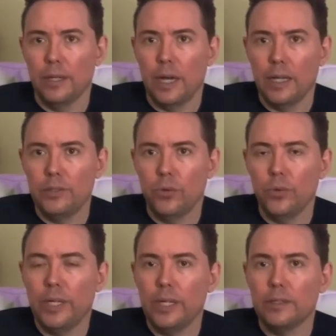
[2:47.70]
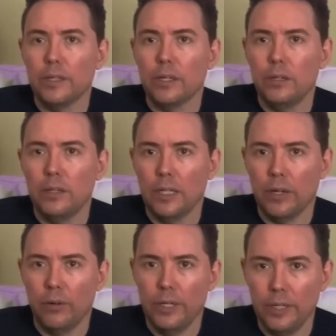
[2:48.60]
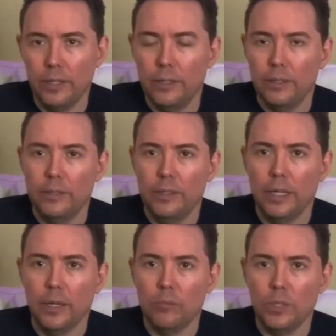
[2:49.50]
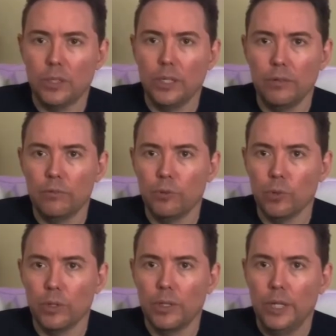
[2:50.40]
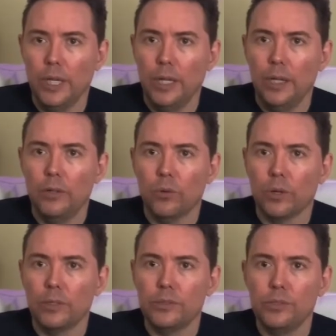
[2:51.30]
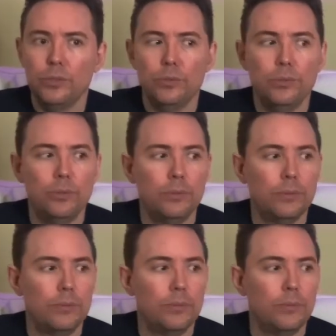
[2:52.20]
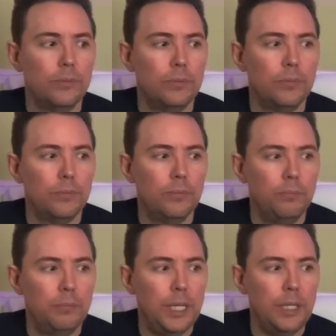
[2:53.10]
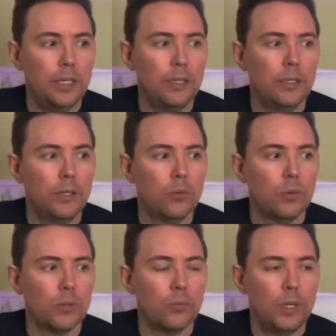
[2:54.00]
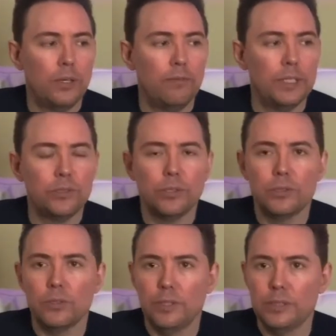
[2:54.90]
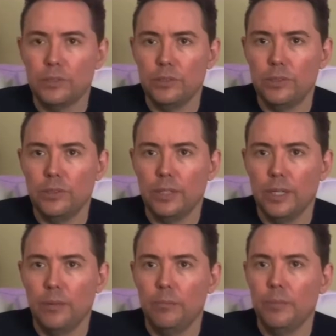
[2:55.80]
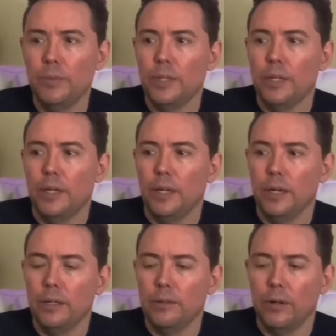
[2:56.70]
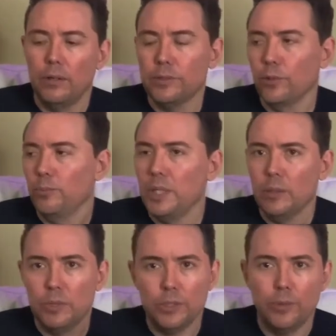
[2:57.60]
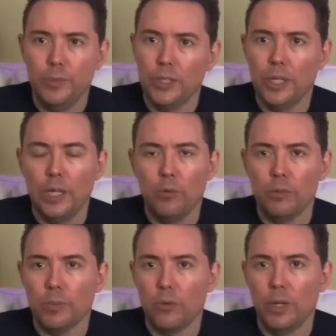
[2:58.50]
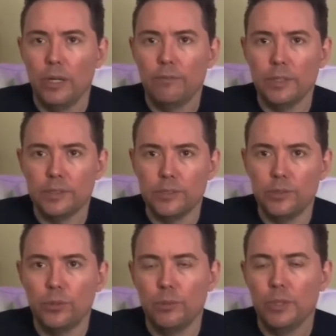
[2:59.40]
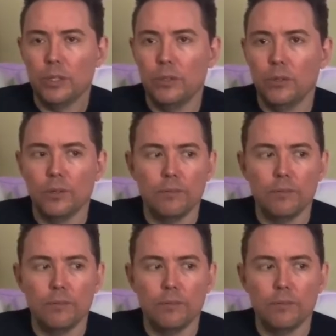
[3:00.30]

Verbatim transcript: I don't get the clarity that I'm looking for in order to make it a worthwhile venture to listen to them, uh, also be able to communicate with my wife, listen to them at a lower